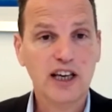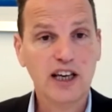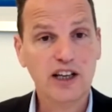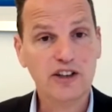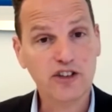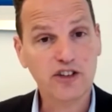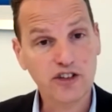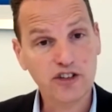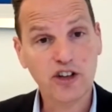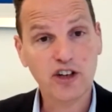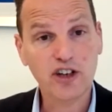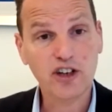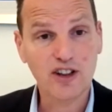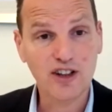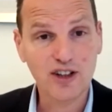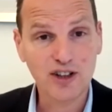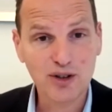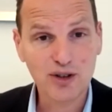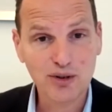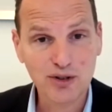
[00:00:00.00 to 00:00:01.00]
It's a study
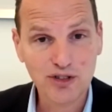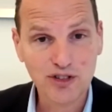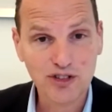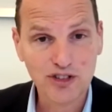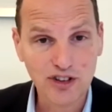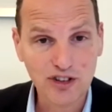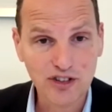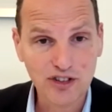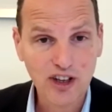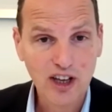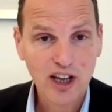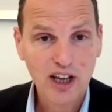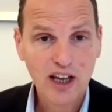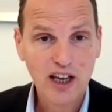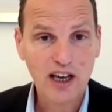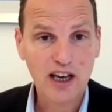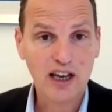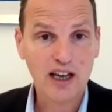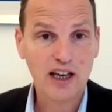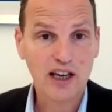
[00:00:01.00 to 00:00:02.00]
that uses
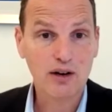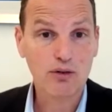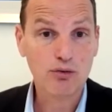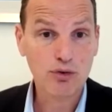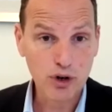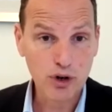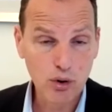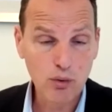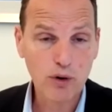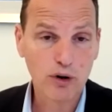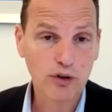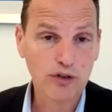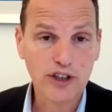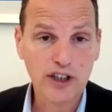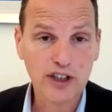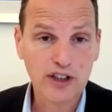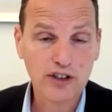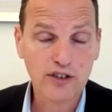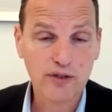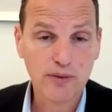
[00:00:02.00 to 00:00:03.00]
real-world
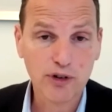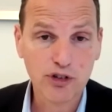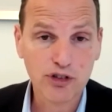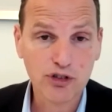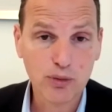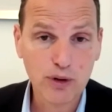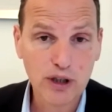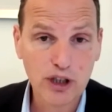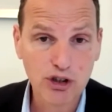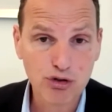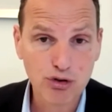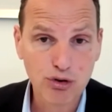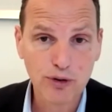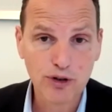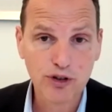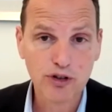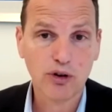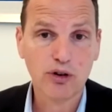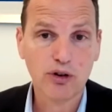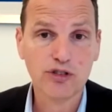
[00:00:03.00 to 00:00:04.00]
data from the Swedish
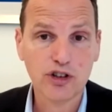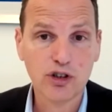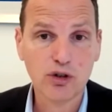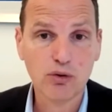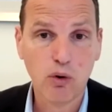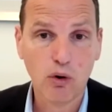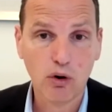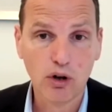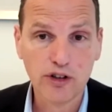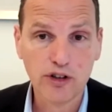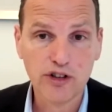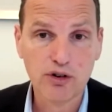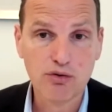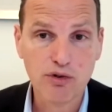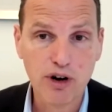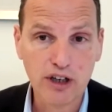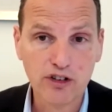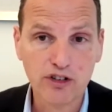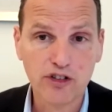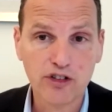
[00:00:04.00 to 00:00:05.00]
Rheumatology Quality
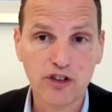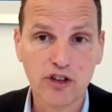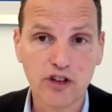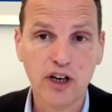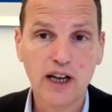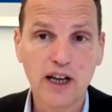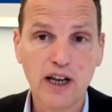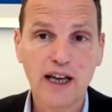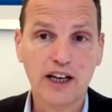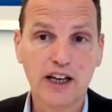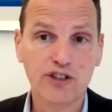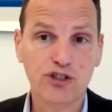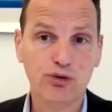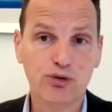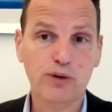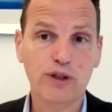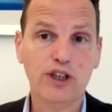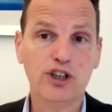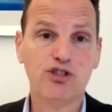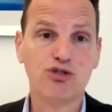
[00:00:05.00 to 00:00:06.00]
Register and
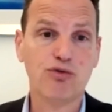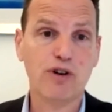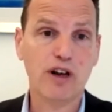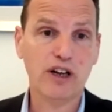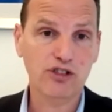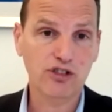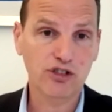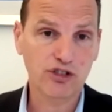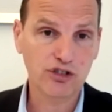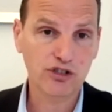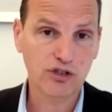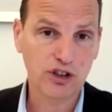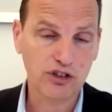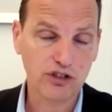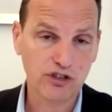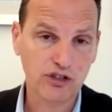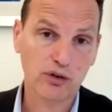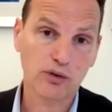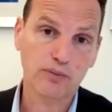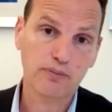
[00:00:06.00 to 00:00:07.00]
Swedish registries.
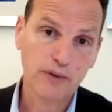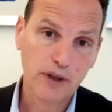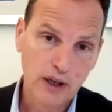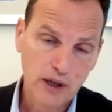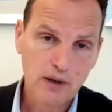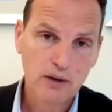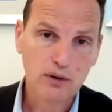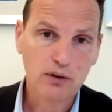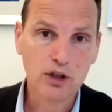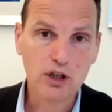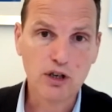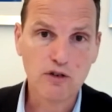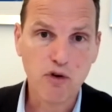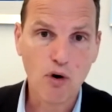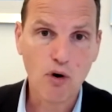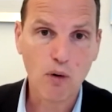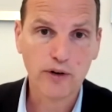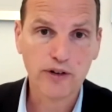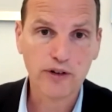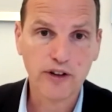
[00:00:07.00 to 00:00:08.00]
So looking
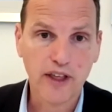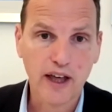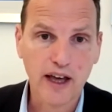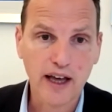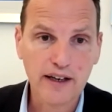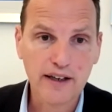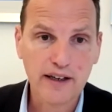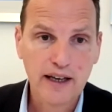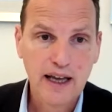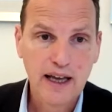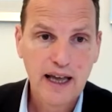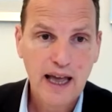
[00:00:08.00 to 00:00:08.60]
forward to that.